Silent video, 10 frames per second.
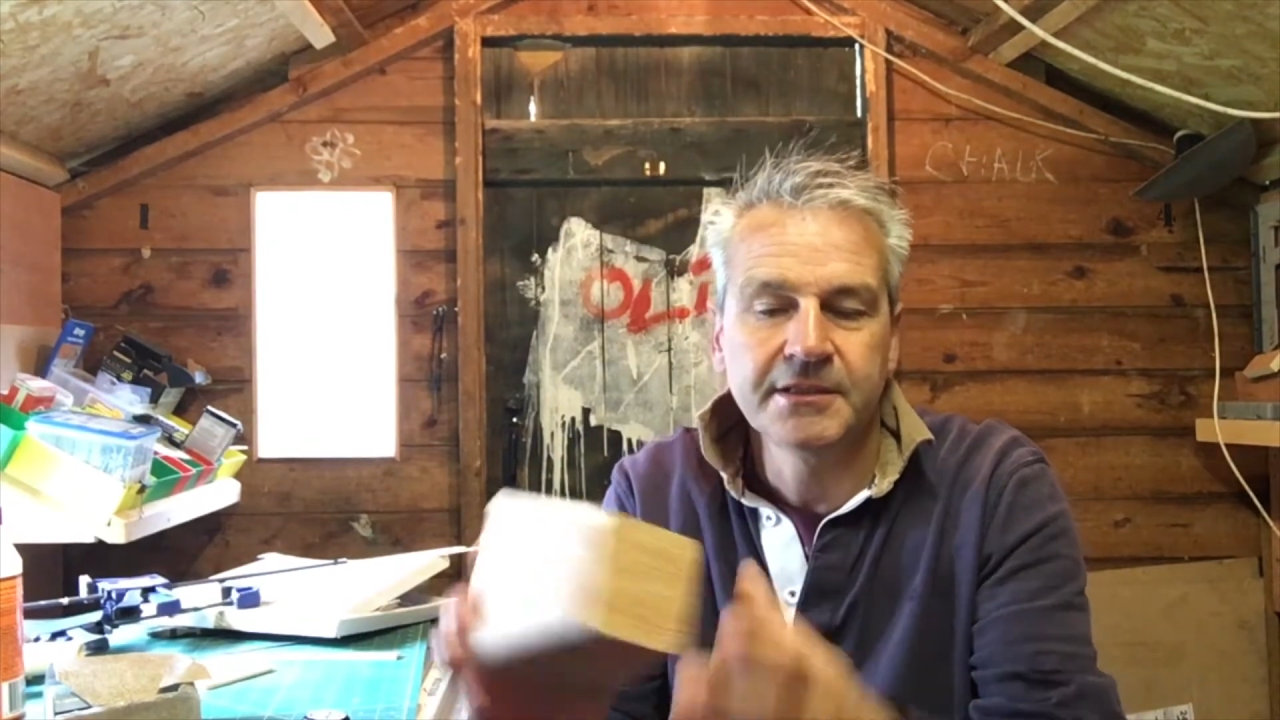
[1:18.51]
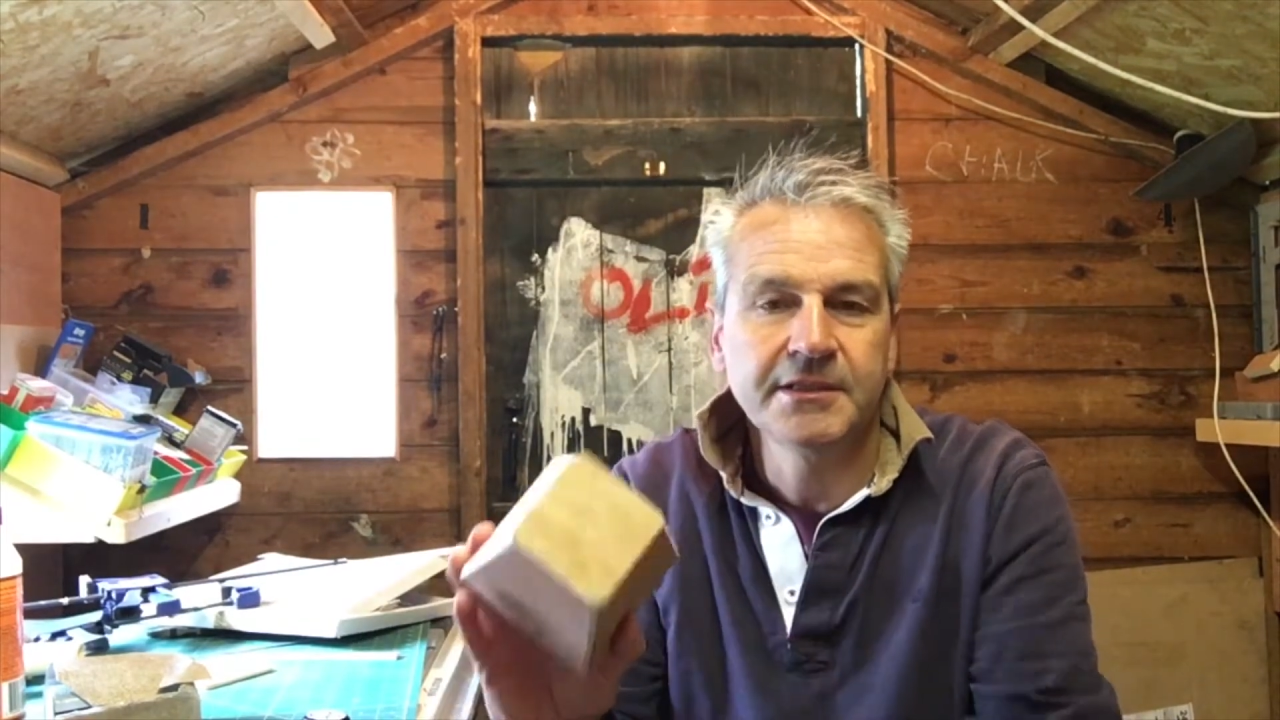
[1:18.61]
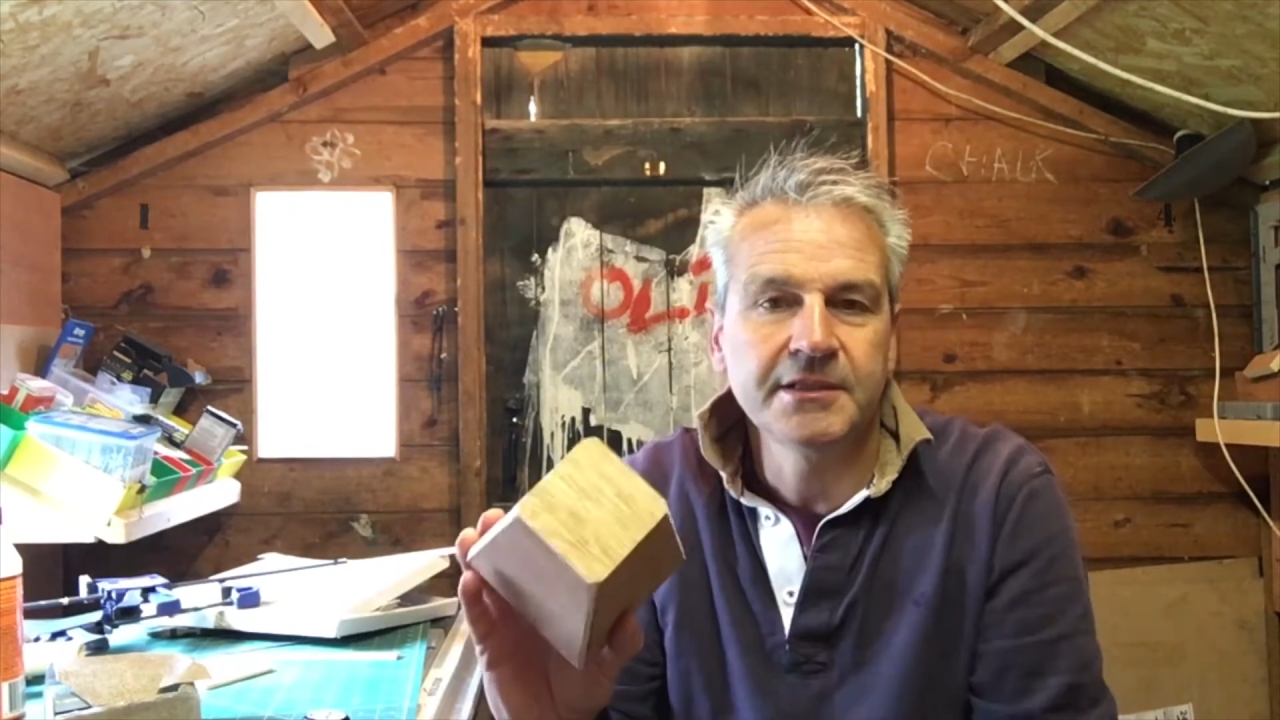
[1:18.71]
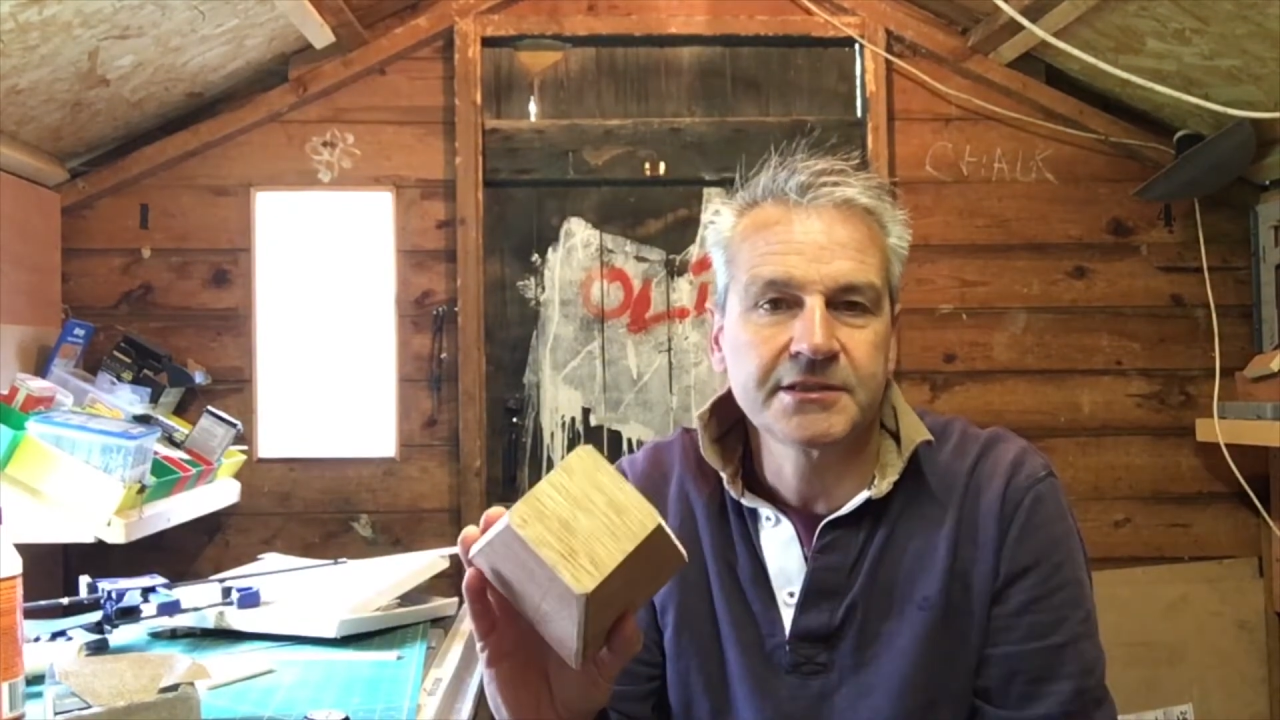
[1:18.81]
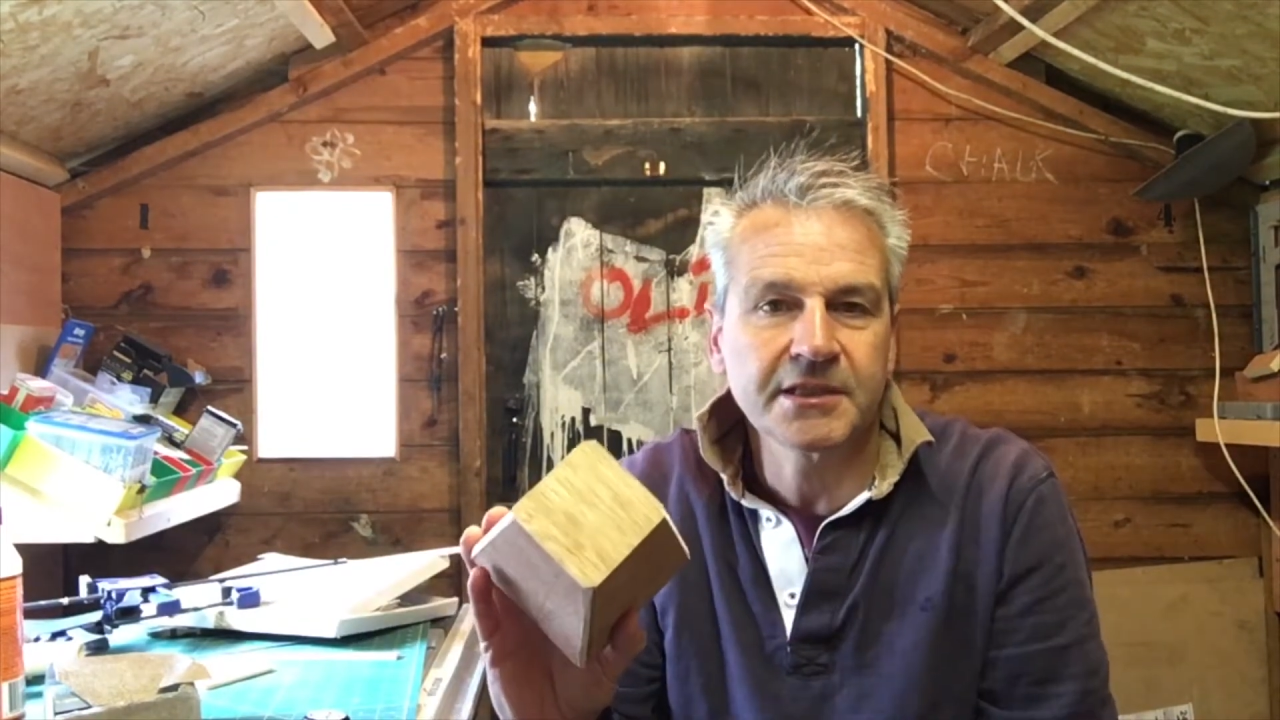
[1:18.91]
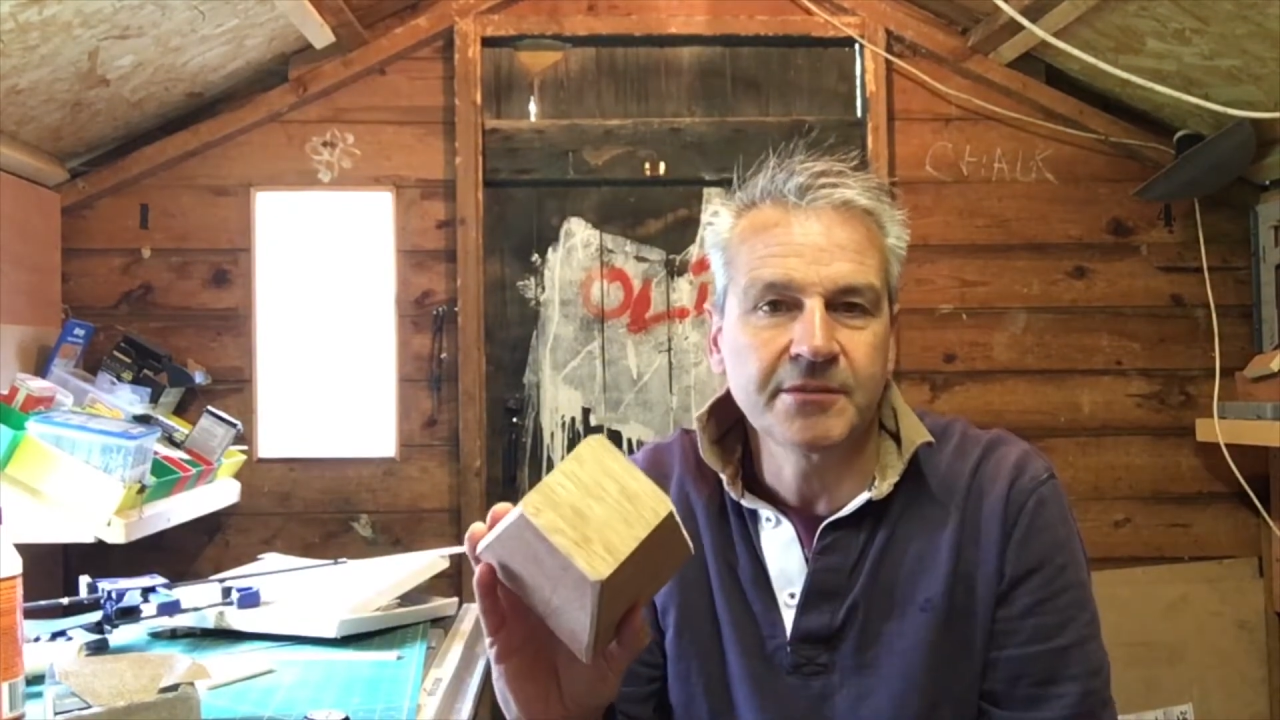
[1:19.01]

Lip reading: and stuck a